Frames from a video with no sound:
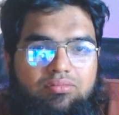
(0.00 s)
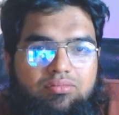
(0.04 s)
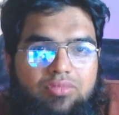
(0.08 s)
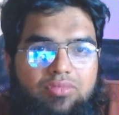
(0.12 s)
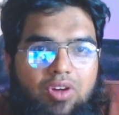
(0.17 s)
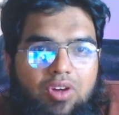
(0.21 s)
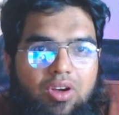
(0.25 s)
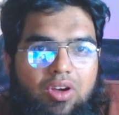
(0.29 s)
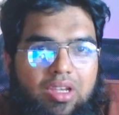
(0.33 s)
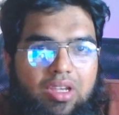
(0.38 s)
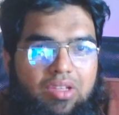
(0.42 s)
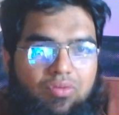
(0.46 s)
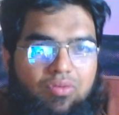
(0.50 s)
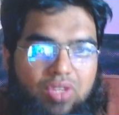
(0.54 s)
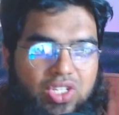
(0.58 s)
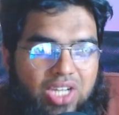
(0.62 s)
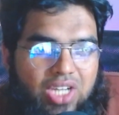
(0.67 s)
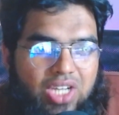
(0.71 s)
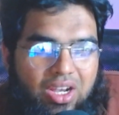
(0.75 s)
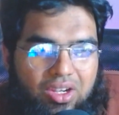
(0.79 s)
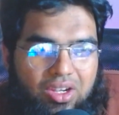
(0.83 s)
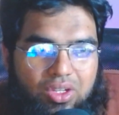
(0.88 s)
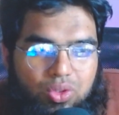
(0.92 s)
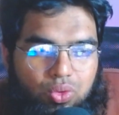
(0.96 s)
in which are
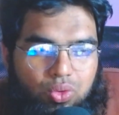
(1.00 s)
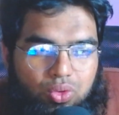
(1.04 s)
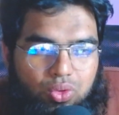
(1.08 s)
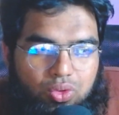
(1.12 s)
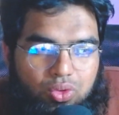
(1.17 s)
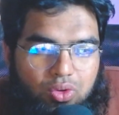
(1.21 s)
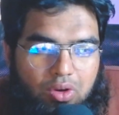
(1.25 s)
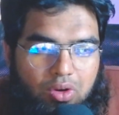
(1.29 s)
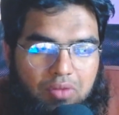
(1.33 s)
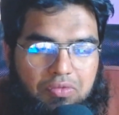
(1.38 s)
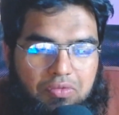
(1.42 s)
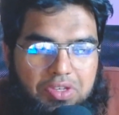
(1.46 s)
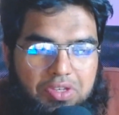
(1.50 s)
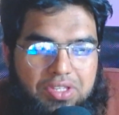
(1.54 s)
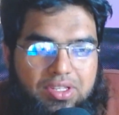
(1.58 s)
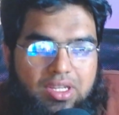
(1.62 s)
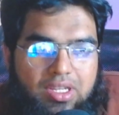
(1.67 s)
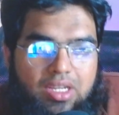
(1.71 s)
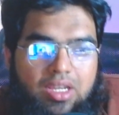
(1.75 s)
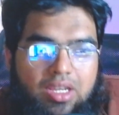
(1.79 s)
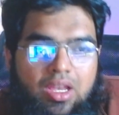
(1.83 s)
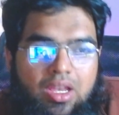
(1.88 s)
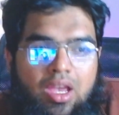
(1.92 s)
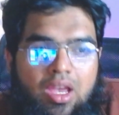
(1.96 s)
in Urdu, obviously,
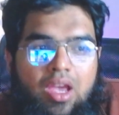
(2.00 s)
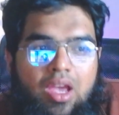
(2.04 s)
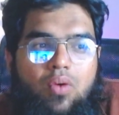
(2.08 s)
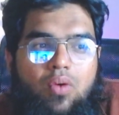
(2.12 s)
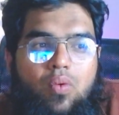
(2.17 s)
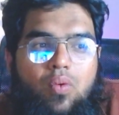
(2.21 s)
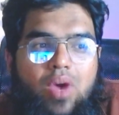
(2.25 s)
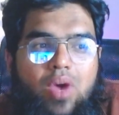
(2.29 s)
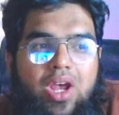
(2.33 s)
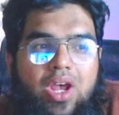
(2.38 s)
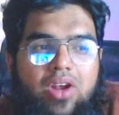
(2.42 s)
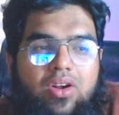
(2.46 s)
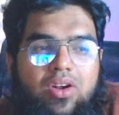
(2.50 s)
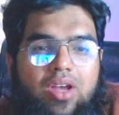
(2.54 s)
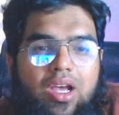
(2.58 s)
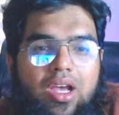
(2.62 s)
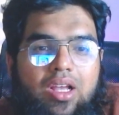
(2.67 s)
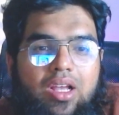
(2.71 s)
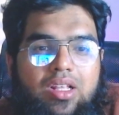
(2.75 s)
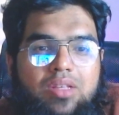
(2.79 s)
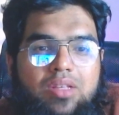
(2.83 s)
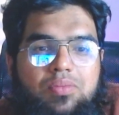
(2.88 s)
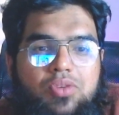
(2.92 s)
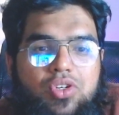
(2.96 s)
where I'll
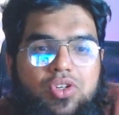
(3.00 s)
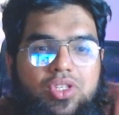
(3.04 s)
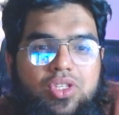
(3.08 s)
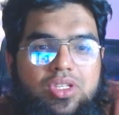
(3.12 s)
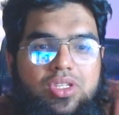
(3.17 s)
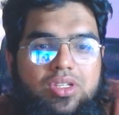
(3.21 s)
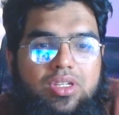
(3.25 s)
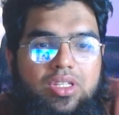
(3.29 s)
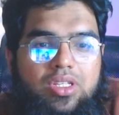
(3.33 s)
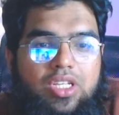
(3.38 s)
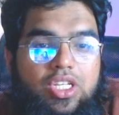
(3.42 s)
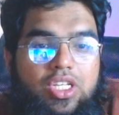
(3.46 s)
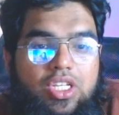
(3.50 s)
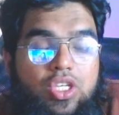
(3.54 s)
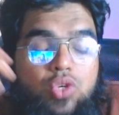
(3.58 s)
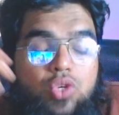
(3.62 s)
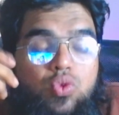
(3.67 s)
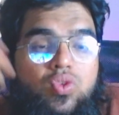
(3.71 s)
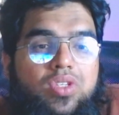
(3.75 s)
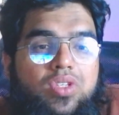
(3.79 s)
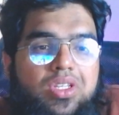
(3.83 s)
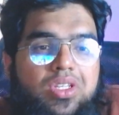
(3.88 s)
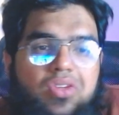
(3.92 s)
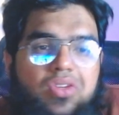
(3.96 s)
put the new
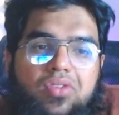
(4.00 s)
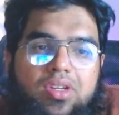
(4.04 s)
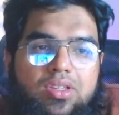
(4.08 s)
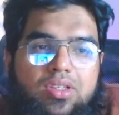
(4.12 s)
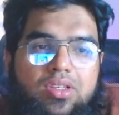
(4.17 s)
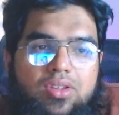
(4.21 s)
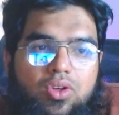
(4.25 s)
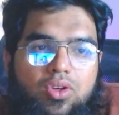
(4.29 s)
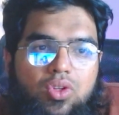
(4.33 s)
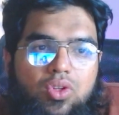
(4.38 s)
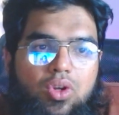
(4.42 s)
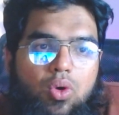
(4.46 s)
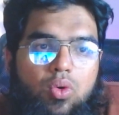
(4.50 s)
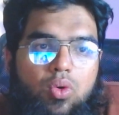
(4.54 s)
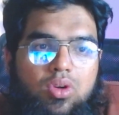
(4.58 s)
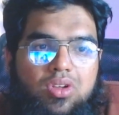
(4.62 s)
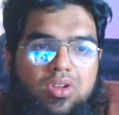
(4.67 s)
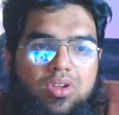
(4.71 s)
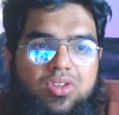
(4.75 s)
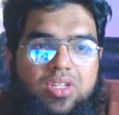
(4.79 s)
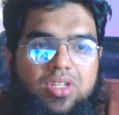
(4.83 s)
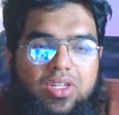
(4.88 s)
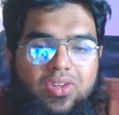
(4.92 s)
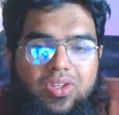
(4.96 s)
series. So the old
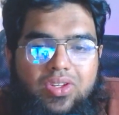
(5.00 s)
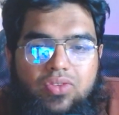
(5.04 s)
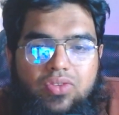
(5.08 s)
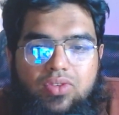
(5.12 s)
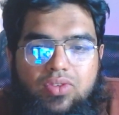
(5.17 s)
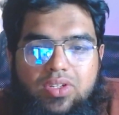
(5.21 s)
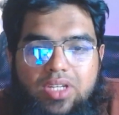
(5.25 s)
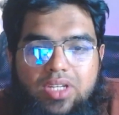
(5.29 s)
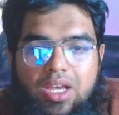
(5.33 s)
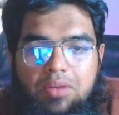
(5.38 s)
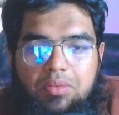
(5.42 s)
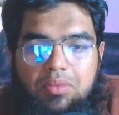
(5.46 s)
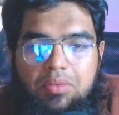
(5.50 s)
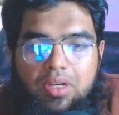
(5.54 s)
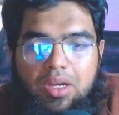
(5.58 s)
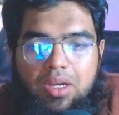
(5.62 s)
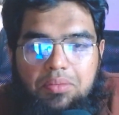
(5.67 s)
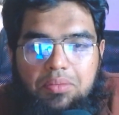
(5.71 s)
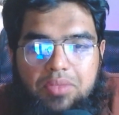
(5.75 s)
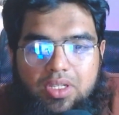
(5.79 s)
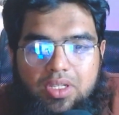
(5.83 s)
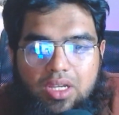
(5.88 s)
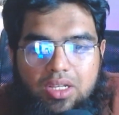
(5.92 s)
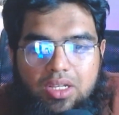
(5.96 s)
series, which I'm
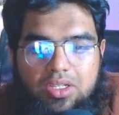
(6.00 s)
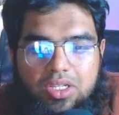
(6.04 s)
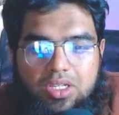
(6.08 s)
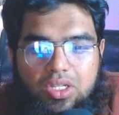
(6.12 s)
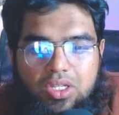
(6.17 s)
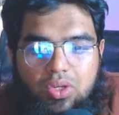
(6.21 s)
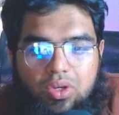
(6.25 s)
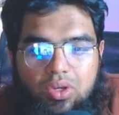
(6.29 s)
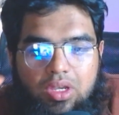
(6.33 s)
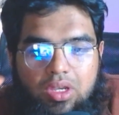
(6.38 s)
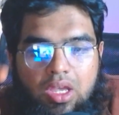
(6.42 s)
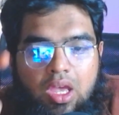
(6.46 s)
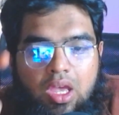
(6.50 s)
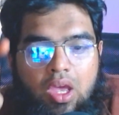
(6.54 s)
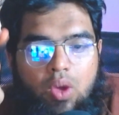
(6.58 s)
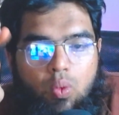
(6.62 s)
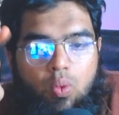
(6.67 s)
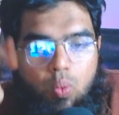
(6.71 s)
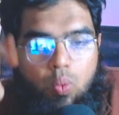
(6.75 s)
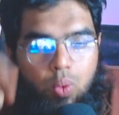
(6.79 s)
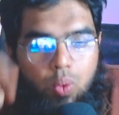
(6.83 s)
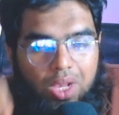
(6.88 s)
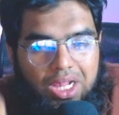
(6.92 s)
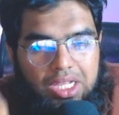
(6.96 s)
continuing,
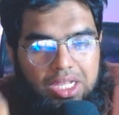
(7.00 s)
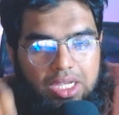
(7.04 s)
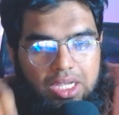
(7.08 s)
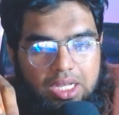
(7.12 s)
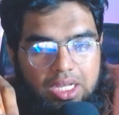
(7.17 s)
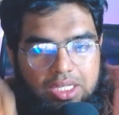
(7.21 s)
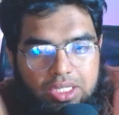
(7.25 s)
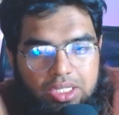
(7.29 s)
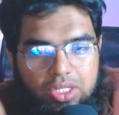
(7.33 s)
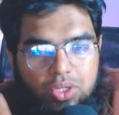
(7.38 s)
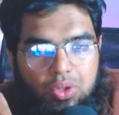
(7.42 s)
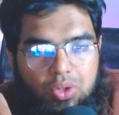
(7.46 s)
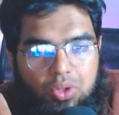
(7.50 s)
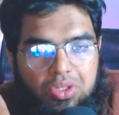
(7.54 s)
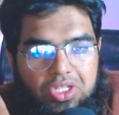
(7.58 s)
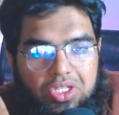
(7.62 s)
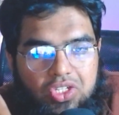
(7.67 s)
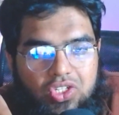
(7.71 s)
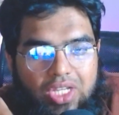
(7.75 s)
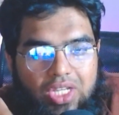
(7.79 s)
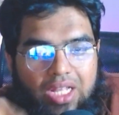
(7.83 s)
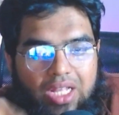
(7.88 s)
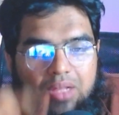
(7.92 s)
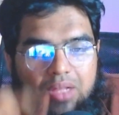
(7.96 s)
will continue on this
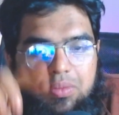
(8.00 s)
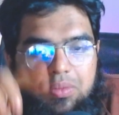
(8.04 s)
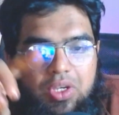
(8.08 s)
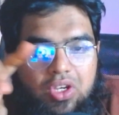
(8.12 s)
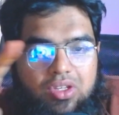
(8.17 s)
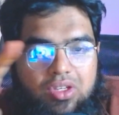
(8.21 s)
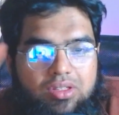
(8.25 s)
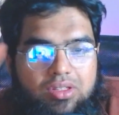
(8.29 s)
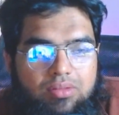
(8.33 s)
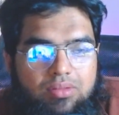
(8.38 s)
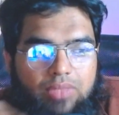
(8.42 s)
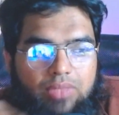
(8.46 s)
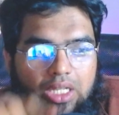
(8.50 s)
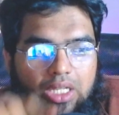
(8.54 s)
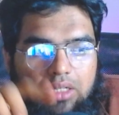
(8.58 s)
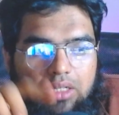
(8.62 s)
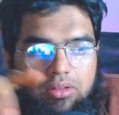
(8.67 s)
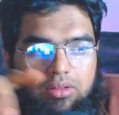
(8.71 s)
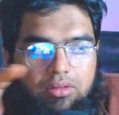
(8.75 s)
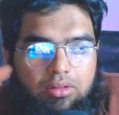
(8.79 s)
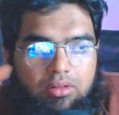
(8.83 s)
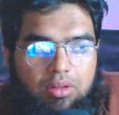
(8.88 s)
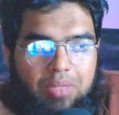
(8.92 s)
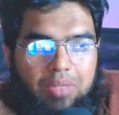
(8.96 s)
channel, because
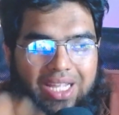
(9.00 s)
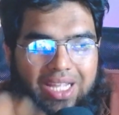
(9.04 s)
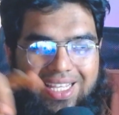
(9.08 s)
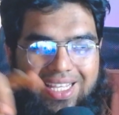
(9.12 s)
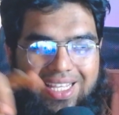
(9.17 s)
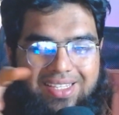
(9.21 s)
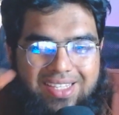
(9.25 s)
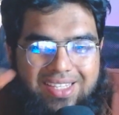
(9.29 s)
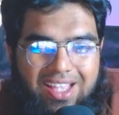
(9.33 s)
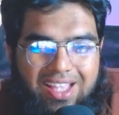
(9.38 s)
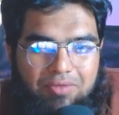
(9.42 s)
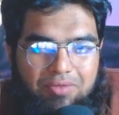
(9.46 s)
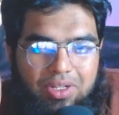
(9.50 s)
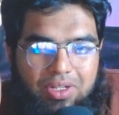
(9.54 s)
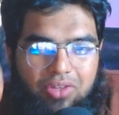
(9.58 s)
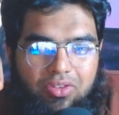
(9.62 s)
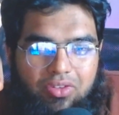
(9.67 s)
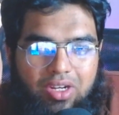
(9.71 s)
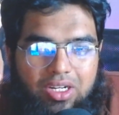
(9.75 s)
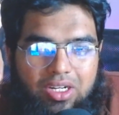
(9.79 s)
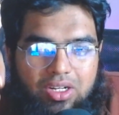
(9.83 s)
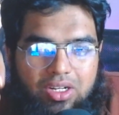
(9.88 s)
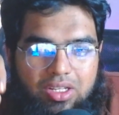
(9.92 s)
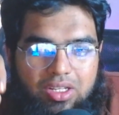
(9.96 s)
the playlists have been
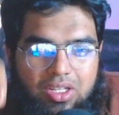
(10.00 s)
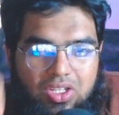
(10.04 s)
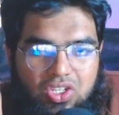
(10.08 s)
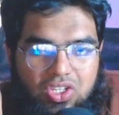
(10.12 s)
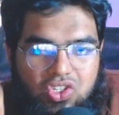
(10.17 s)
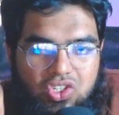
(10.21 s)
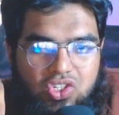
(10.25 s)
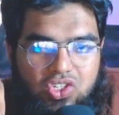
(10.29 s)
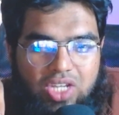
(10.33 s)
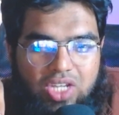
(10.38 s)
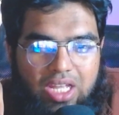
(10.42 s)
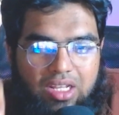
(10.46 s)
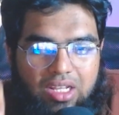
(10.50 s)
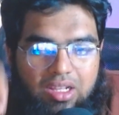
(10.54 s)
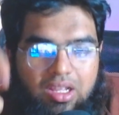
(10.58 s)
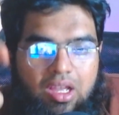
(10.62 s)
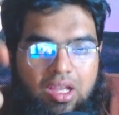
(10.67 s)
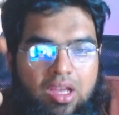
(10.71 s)
created in this channel.